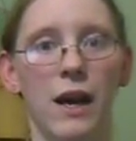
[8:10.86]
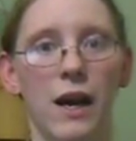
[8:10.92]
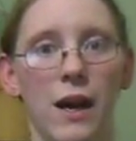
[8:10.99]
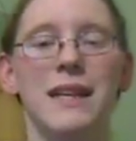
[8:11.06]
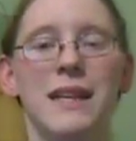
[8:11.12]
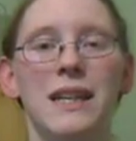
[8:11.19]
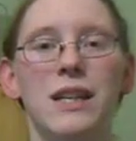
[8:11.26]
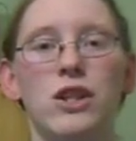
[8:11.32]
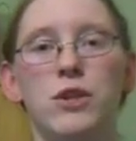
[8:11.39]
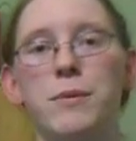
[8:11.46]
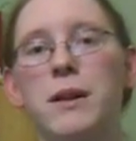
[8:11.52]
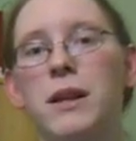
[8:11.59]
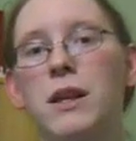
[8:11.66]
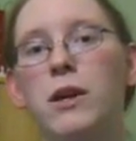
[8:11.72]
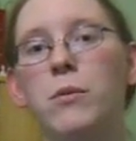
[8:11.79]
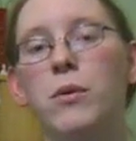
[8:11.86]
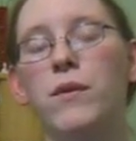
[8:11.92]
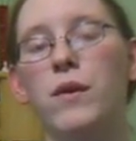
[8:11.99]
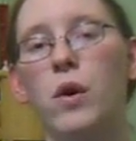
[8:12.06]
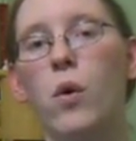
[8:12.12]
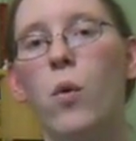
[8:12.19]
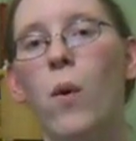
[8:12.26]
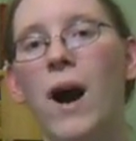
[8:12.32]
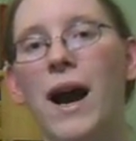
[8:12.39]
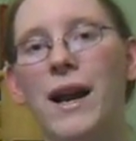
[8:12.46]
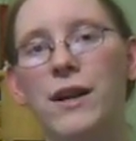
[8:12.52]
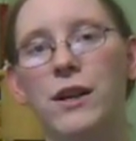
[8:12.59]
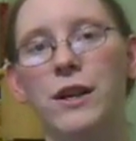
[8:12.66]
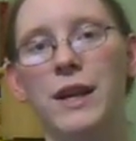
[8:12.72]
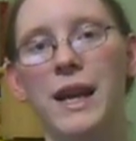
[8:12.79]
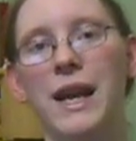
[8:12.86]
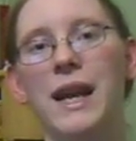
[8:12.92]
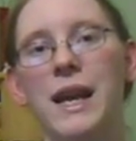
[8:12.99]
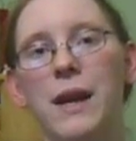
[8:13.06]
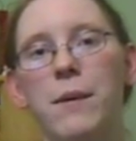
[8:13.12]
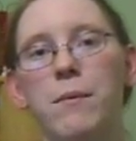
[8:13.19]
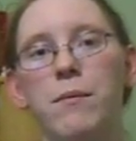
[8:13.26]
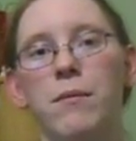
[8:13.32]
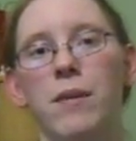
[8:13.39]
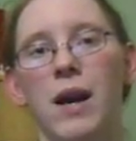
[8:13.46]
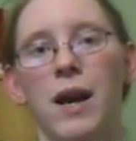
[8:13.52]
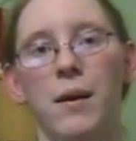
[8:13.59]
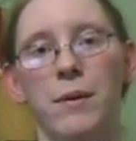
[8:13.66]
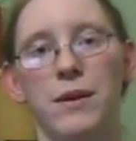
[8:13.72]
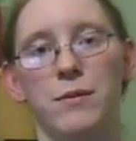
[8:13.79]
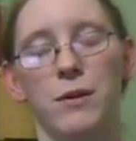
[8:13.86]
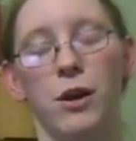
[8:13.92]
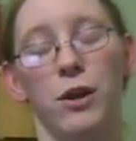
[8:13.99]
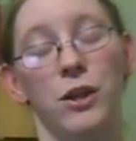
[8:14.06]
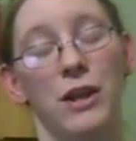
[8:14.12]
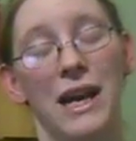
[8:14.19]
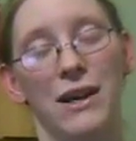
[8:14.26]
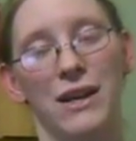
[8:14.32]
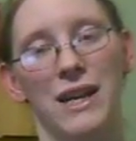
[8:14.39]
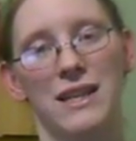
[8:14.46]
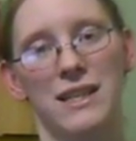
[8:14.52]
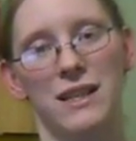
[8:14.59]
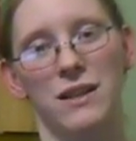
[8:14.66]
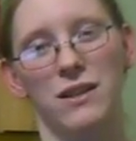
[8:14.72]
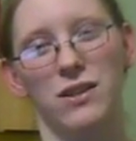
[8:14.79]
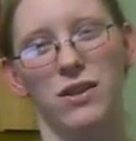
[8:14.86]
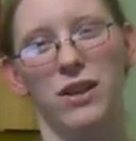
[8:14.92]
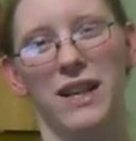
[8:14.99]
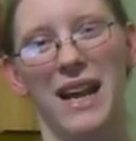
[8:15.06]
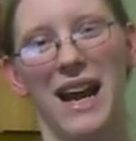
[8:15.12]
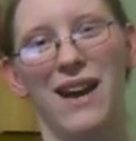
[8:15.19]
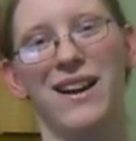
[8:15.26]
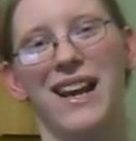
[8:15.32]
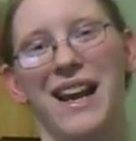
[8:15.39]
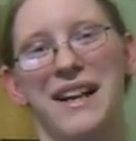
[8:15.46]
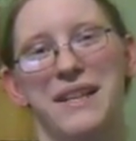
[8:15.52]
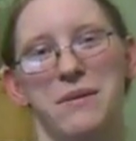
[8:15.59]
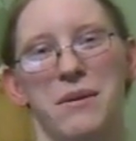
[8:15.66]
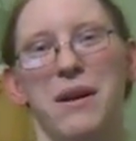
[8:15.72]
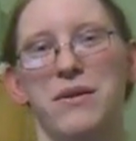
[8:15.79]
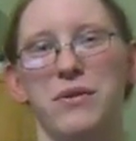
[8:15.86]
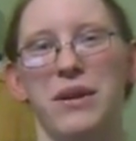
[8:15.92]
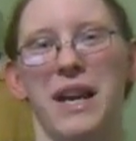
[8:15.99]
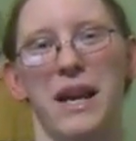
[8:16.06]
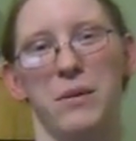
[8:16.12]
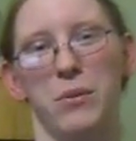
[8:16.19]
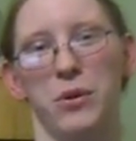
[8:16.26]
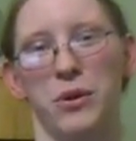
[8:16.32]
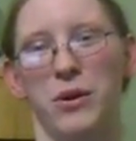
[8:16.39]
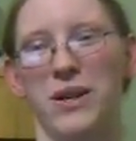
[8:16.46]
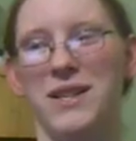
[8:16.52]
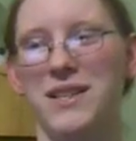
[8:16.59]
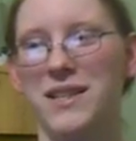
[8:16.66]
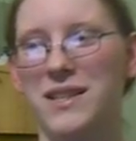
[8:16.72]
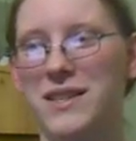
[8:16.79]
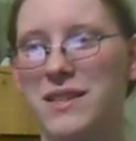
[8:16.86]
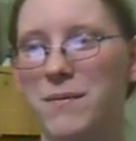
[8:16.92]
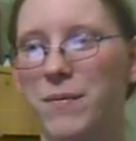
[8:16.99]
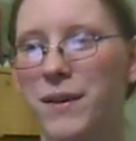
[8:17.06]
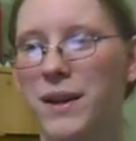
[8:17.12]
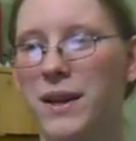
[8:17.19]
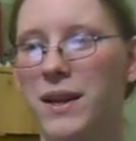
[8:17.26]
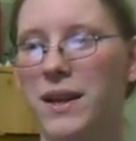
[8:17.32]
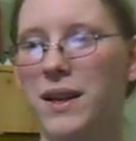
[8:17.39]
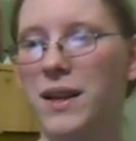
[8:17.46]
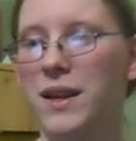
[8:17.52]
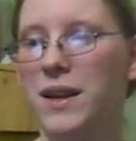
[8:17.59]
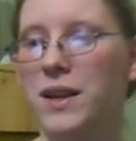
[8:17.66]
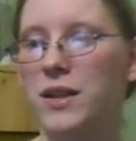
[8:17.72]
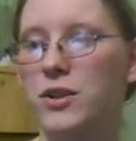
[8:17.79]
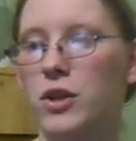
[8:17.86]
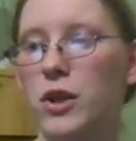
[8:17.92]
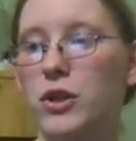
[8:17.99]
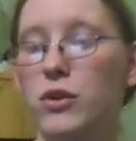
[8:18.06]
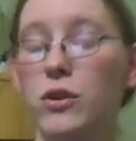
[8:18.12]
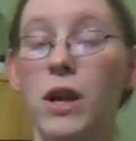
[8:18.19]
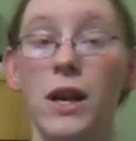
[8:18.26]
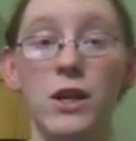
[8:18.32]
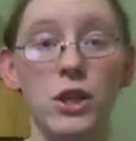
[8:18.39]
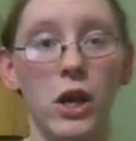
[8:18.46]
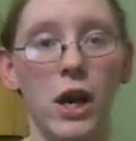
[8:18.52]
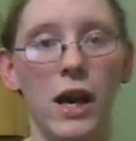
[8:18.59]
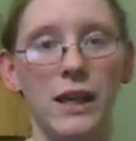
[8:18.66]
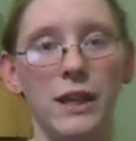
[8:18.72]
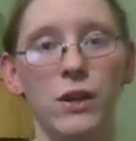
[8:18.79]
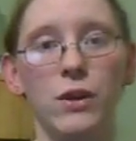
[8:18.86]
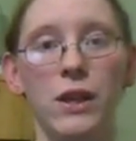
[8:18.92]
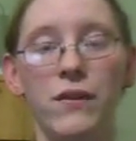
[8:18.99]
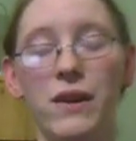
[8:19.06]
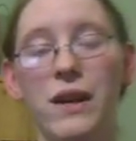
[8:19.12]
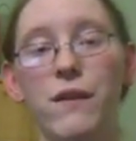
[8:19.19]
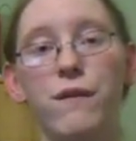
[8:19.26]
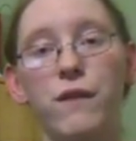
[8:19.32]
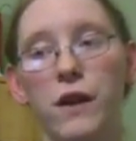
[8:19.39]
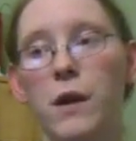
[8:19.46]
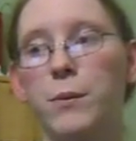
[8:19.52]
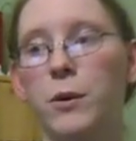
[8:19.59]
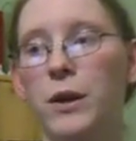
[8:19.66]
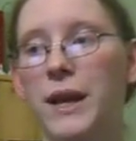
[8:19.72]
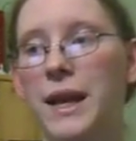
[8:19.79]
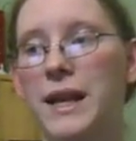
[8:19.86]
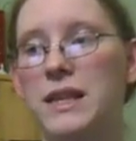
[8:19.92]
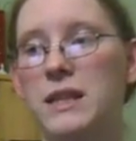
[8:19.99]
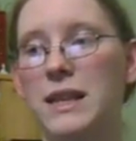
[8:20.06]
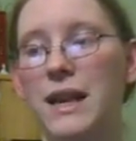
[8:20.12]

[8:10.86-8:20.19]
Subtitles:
Ideally, it should be a little more of a quieter game, because we all know how kids can sort of get out of hand sometimes with animal noises. So they do not talk, they don't give any verbal hints.